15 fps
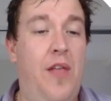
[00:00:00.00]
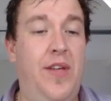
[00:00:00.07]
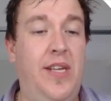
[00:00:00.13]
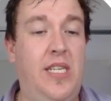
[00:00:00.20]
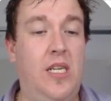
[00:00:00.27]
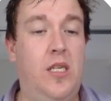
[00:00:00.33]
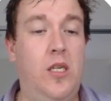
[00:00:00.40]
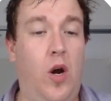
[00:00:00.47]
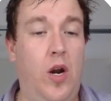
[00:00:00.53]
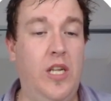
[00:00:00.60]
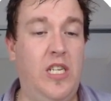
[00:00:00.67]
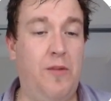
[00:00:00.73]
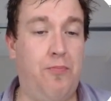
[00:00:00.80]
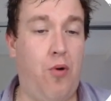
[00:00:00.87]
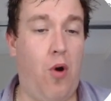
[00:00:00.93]
This is not a
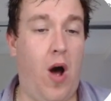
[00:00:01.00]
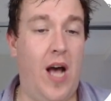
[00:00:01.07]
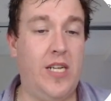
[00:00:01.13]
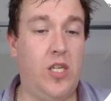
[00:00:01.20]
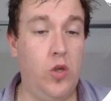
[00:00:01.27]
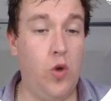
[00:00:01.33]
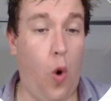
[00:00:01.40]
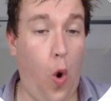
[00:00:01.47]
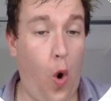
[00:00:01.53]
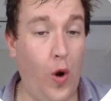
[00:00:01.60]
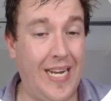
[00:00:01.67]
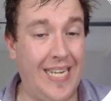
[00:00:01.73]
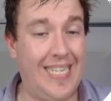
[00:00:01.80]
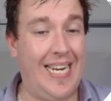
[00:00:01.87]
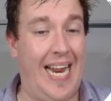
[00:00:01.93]
surprise, nor
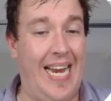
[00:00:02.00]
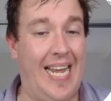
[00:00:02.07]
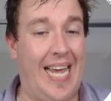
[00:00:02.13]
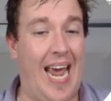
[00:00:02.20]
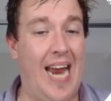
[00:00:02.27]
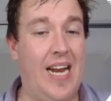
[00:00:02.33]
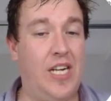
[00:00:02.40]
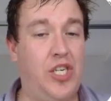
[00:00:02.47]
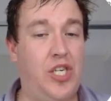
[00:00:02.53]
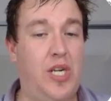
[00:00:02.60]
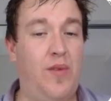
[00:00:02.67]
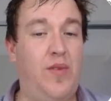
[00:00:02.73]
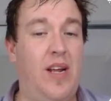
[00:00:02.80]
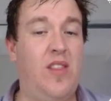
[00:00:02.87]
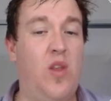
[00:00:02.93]
does it indicate a
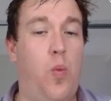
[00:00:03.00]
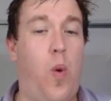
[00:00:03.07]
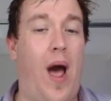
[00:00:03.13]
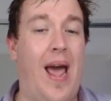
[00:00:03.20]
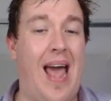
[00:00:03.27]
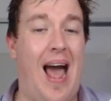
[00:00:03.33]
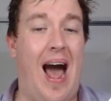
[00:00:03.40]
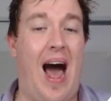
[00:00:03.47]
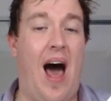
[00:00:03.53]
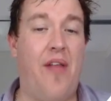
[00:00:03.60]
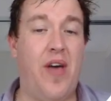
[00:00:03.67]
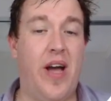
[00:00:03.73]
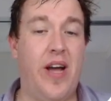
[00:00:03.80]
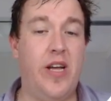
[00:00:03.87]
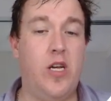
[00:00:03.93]
shift in the way
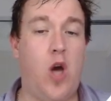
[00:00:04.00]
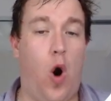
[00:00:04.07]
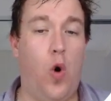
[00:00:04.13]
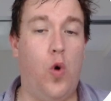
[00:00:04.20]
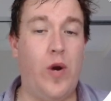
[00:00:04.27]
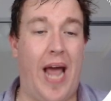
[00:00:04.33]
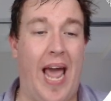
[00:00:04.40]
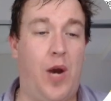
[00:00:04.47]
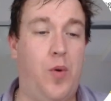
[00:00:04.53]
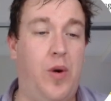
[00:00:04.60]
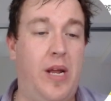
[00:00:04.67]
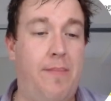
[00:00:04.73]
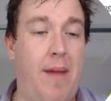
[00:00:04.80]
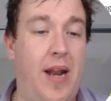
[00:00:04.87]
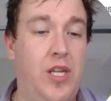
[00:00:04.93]
other gold
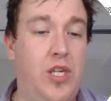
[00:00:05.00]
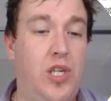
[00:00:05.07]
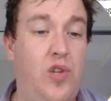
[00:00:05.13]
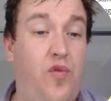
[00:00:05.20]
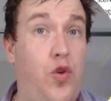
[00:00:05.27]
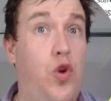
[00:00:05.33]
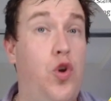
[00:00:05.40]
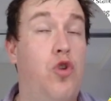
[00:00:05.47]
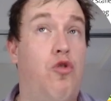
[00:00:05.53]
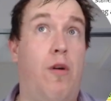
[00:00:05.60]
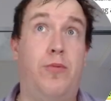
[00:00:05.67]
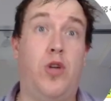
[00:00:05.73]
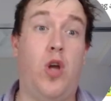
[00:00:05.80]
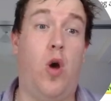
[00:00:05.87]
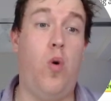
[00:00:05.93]
equity managers view
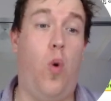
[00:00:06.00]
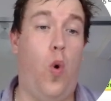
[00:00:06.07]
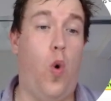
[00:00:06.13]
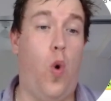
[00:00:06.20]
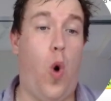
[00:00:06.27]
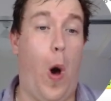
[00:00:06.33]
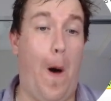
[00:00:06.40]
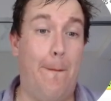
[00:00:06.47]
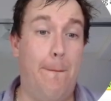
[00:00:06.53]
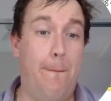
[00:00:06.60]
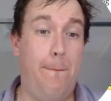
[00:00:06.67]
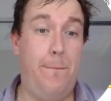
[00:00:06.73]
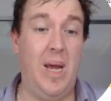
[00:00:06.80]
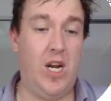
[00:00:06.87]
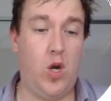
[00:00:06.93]
crypto or
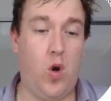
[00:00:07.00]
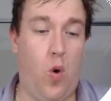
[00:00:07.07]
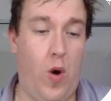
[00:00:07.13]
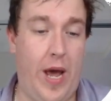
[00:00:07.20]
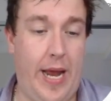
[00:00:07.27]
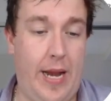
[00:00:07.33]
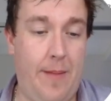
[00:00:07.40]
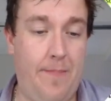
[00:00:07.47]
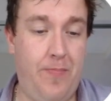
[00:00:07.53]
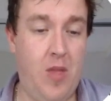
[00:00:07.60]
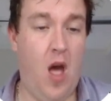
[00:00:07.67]
Bitcoin.